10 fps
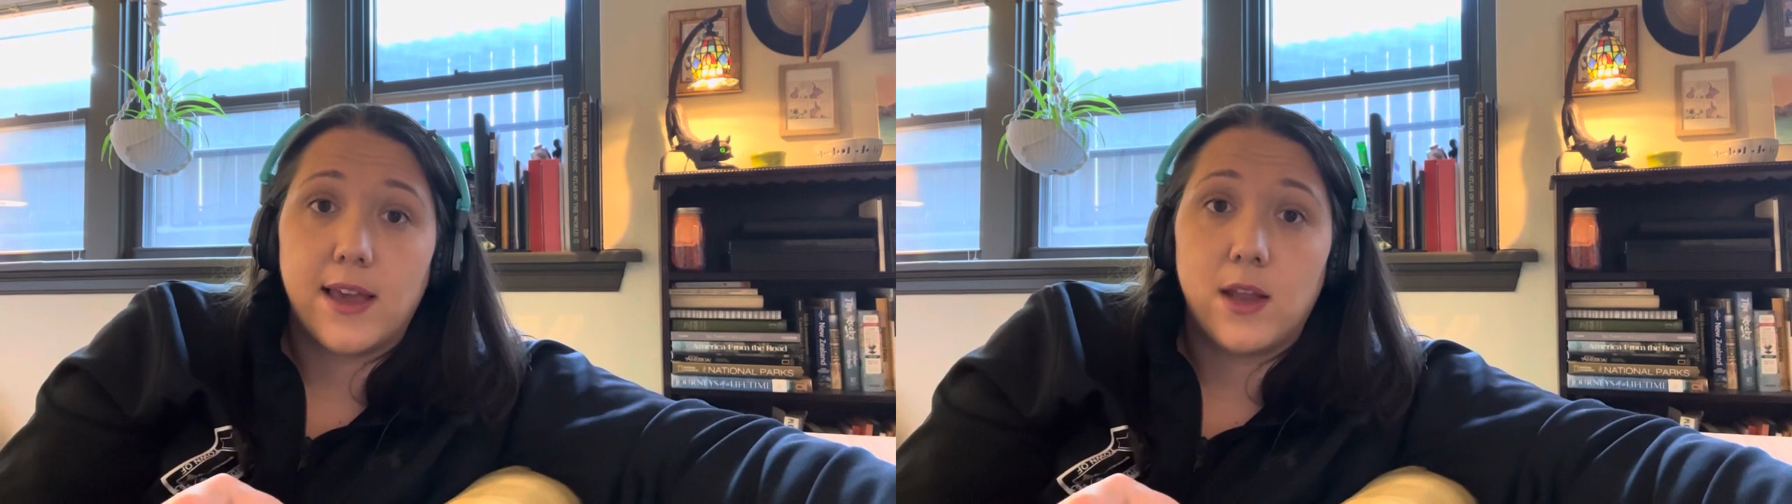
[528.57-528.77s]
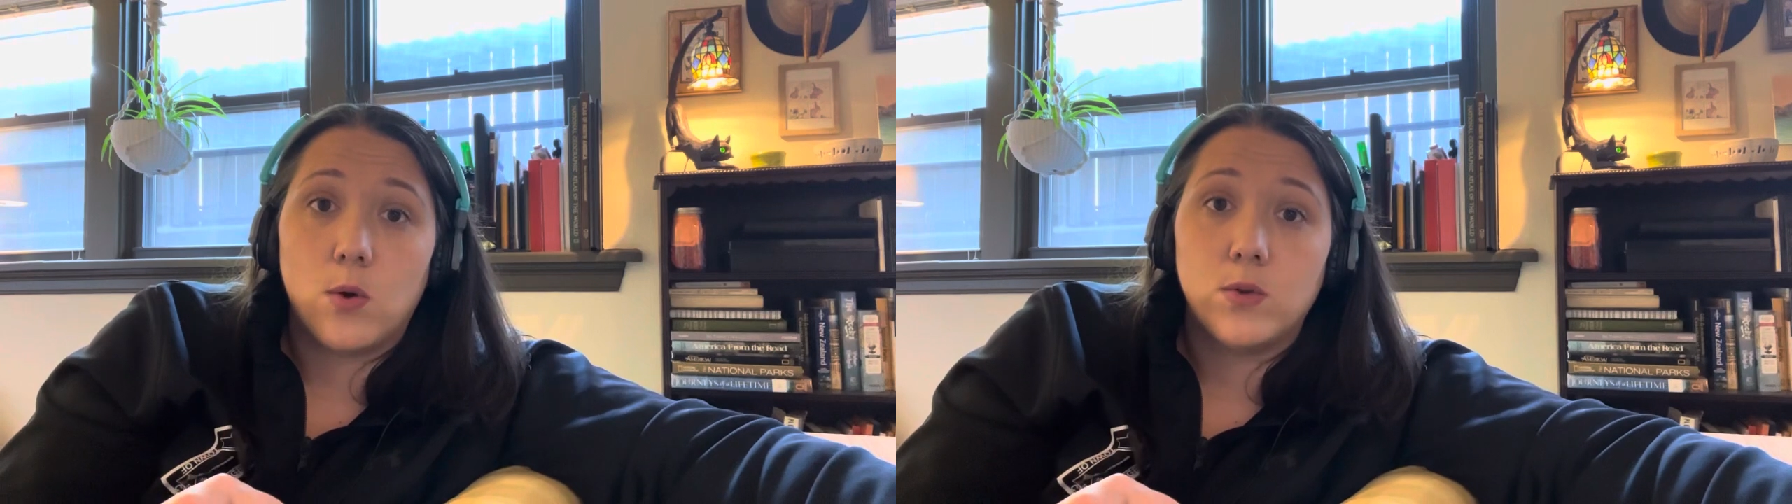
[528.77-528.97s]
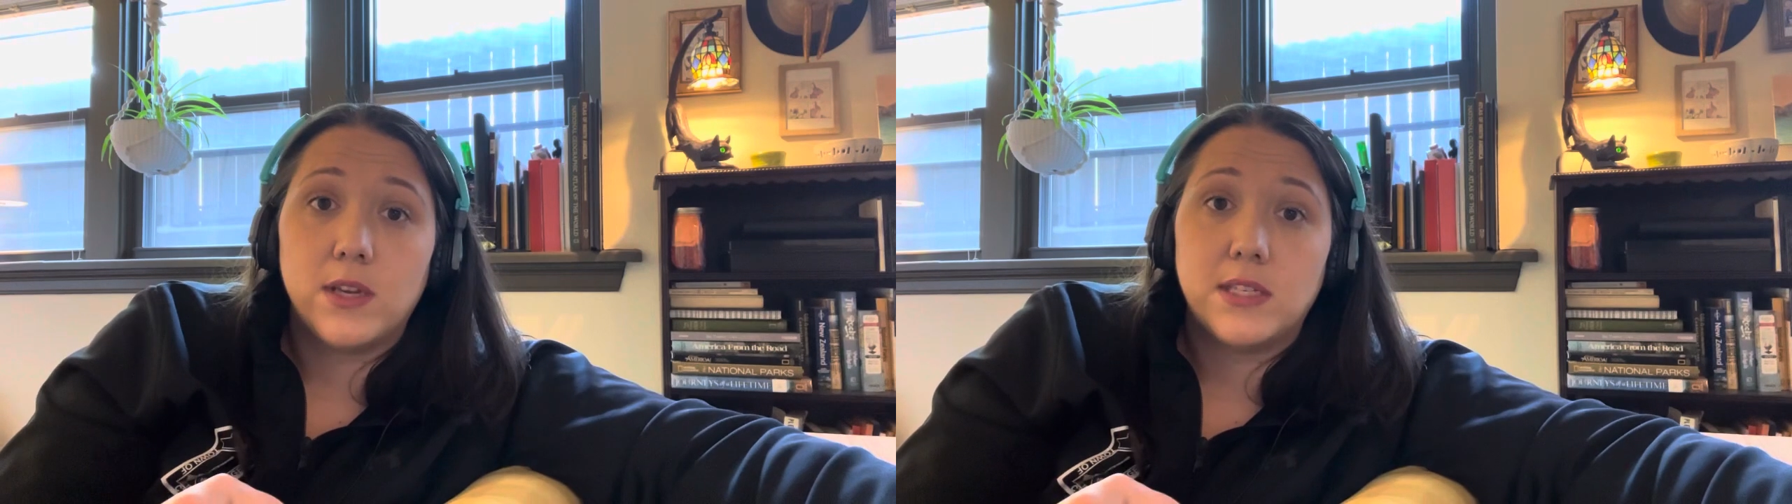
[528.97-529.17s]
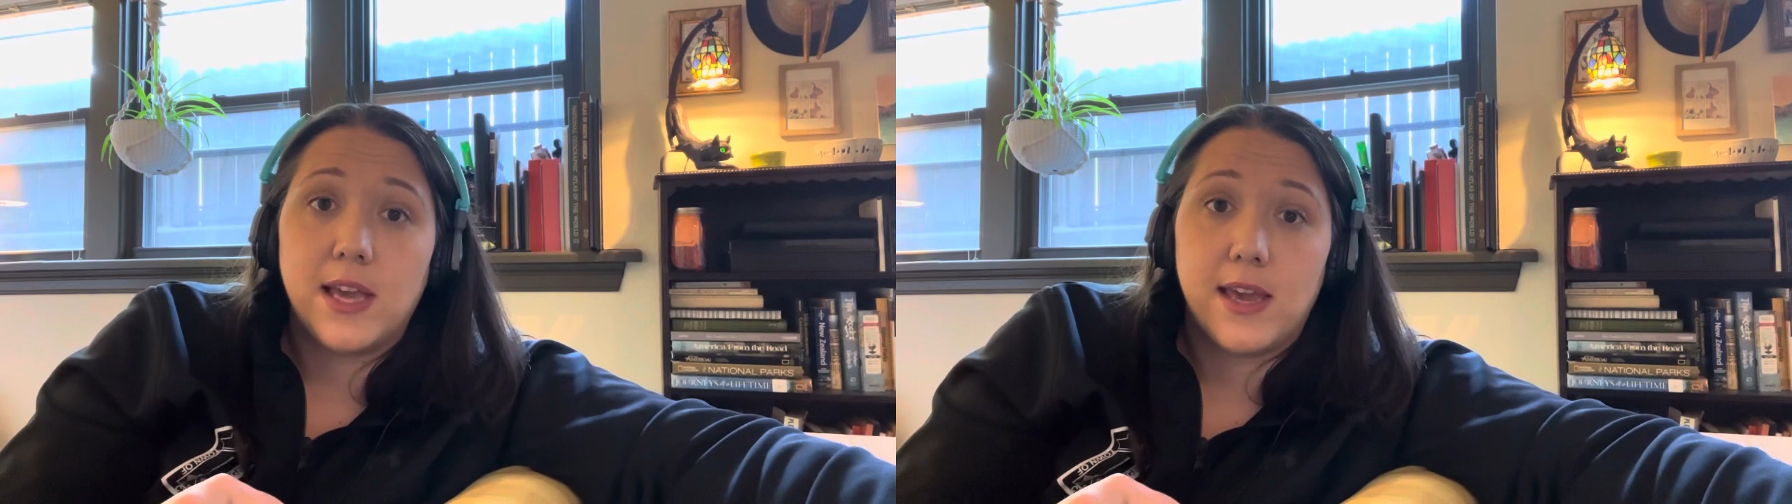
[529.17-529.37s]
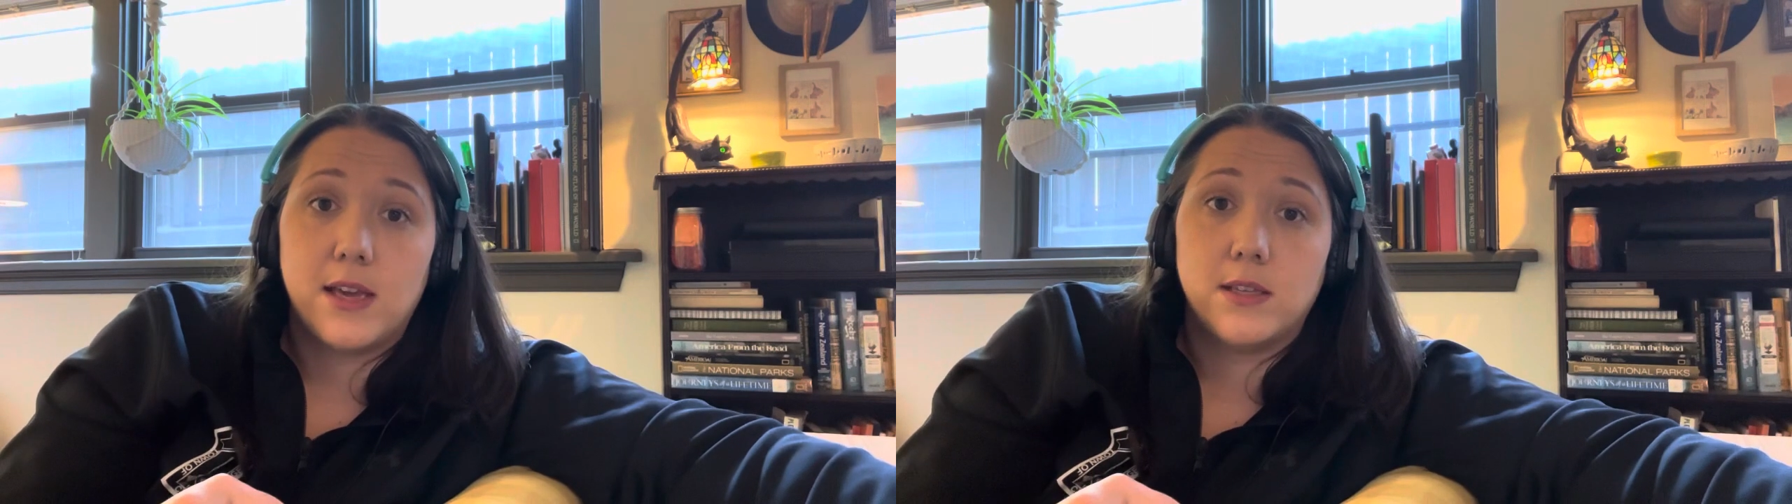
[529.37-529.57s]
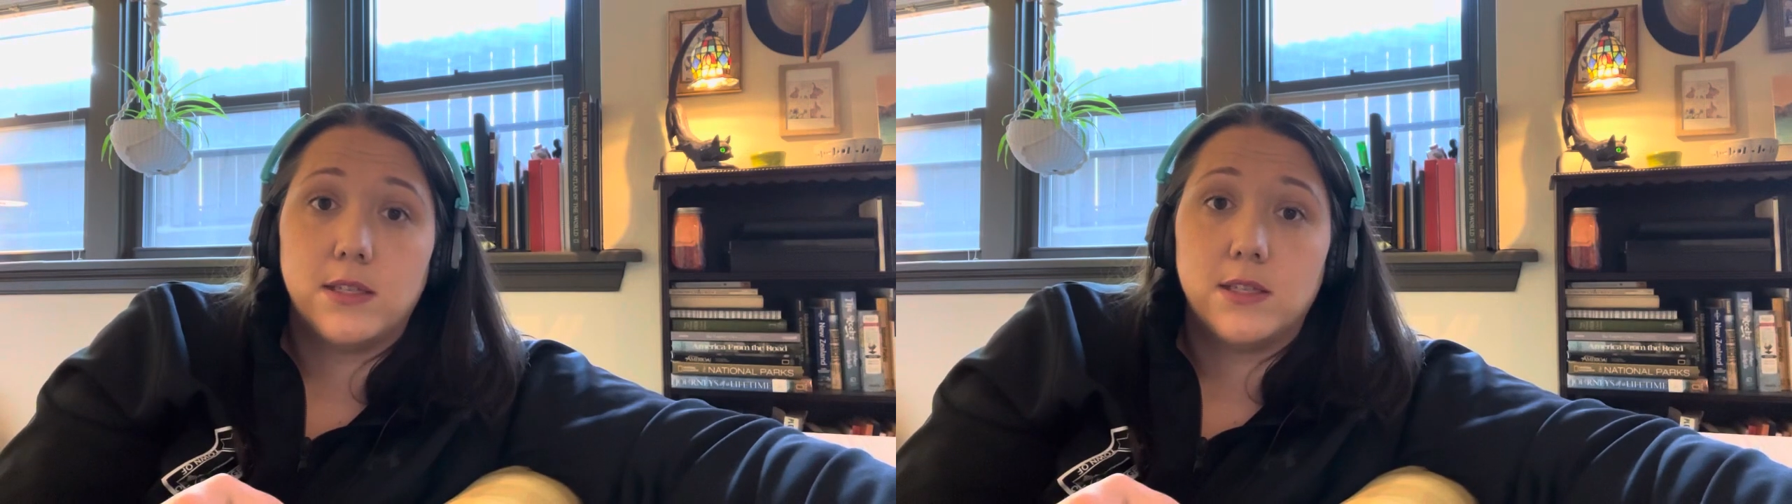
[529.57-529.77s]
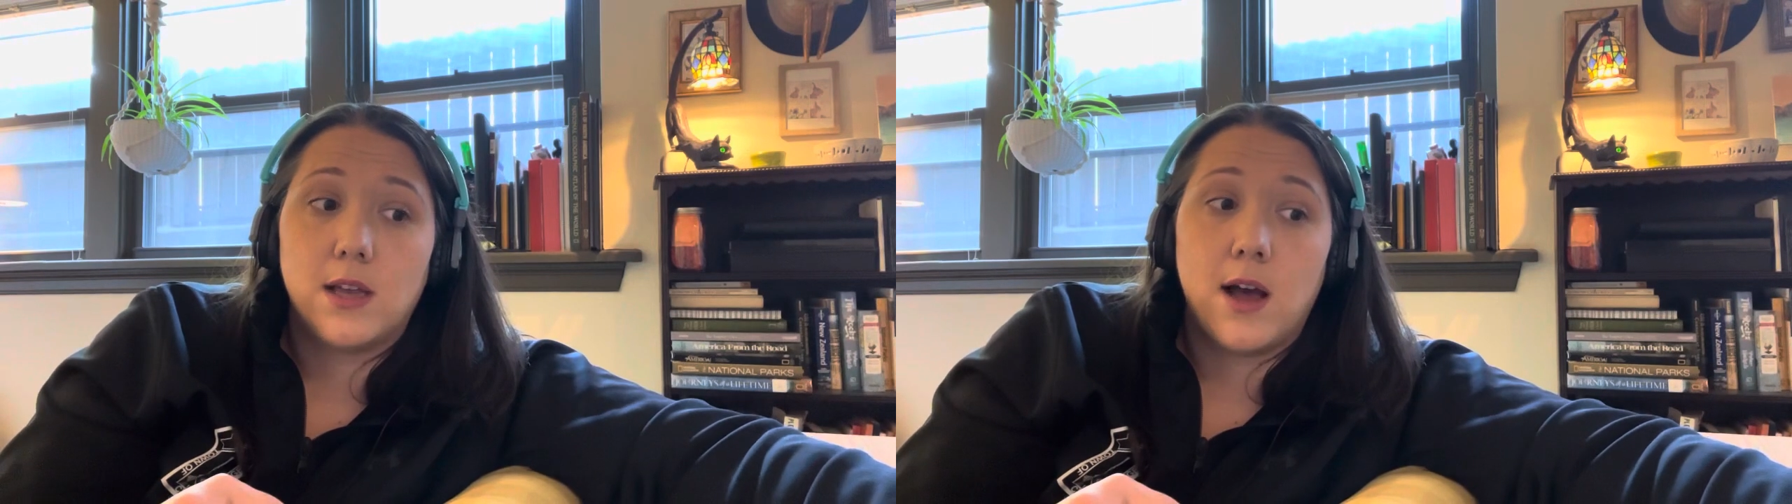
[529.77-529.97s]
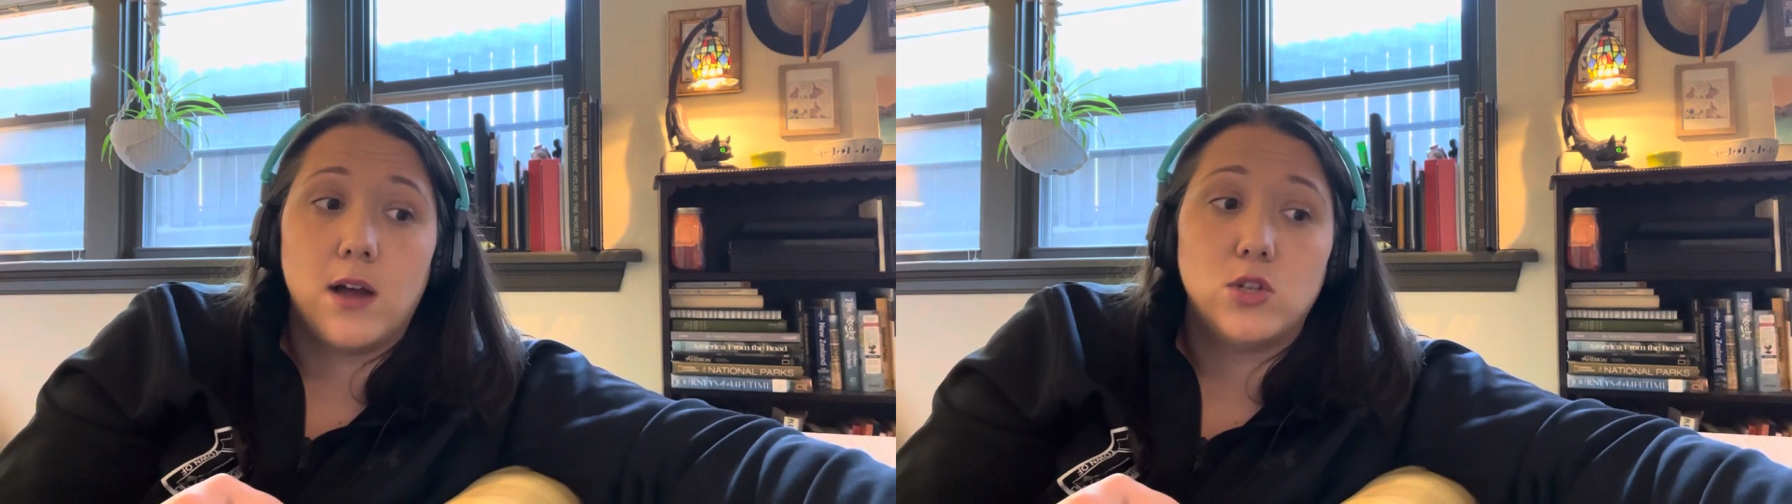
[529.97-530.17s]
it only takes
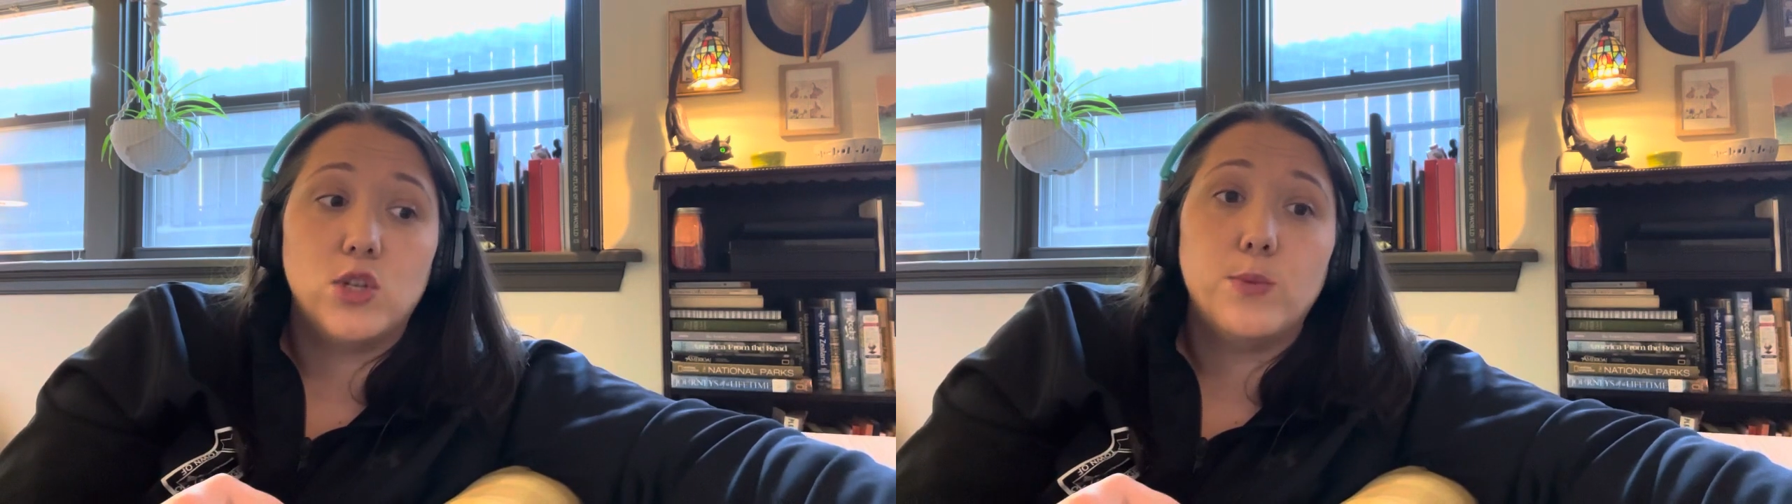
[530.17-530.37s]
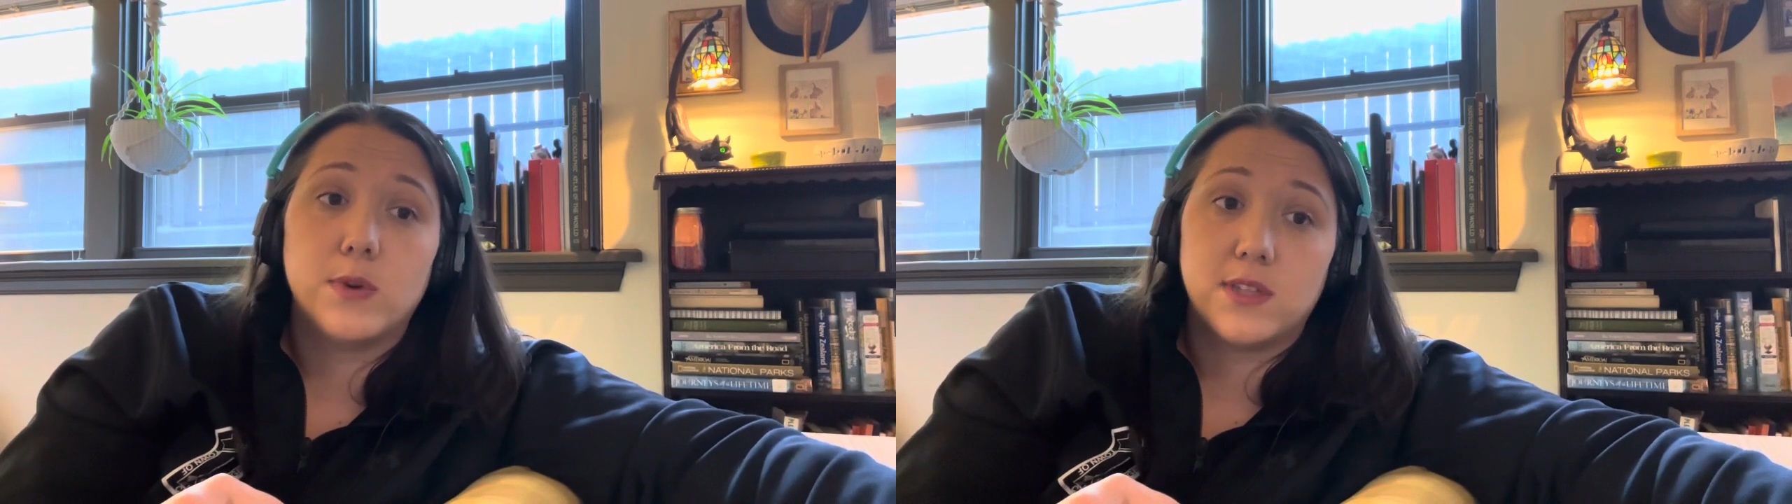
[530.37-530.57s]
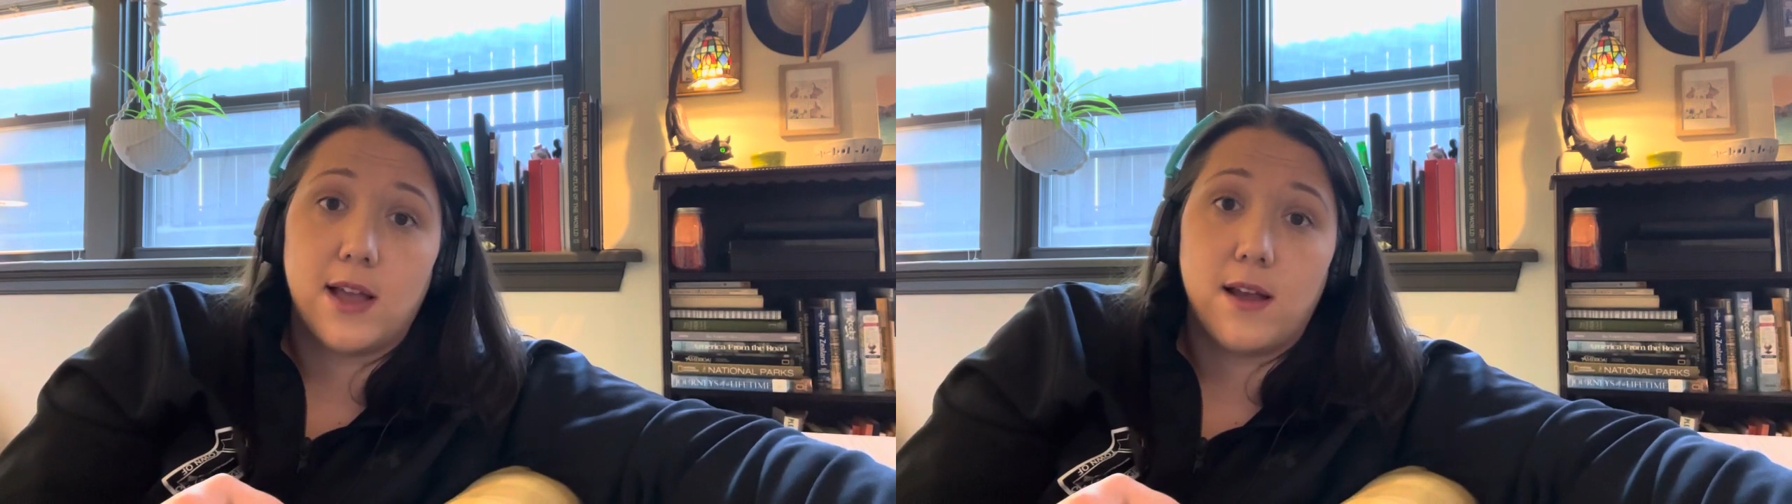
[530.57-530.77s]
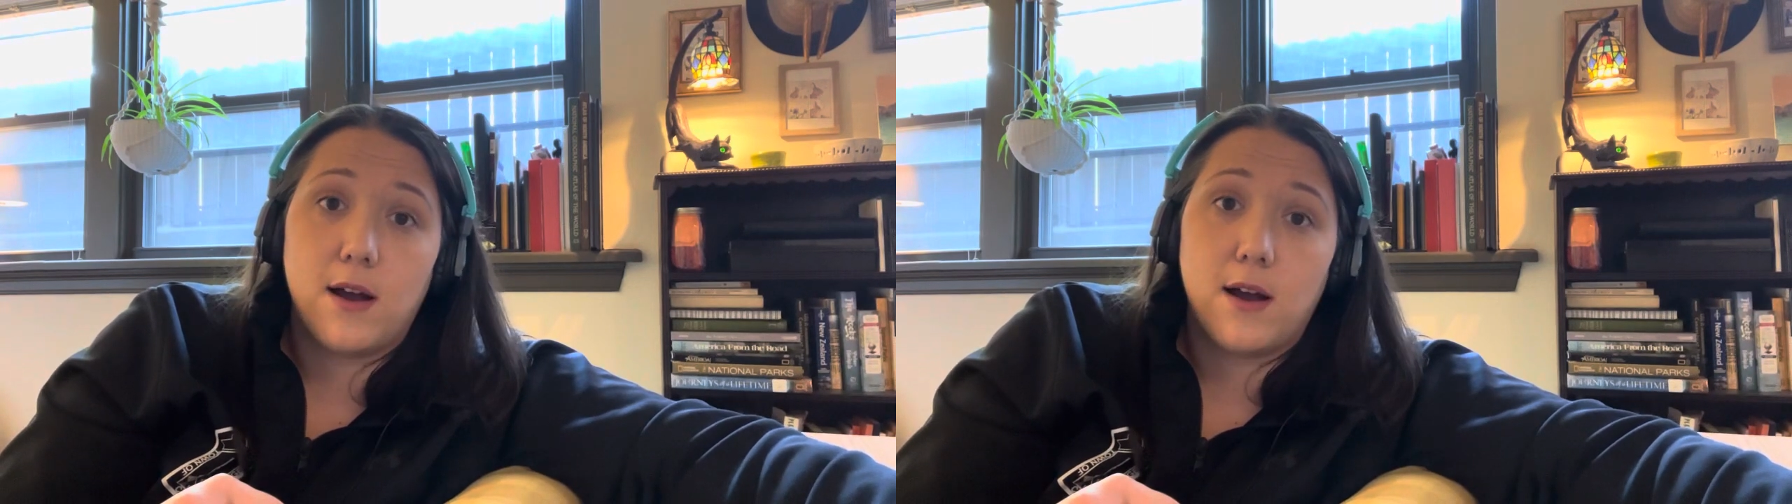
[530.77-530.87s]
2%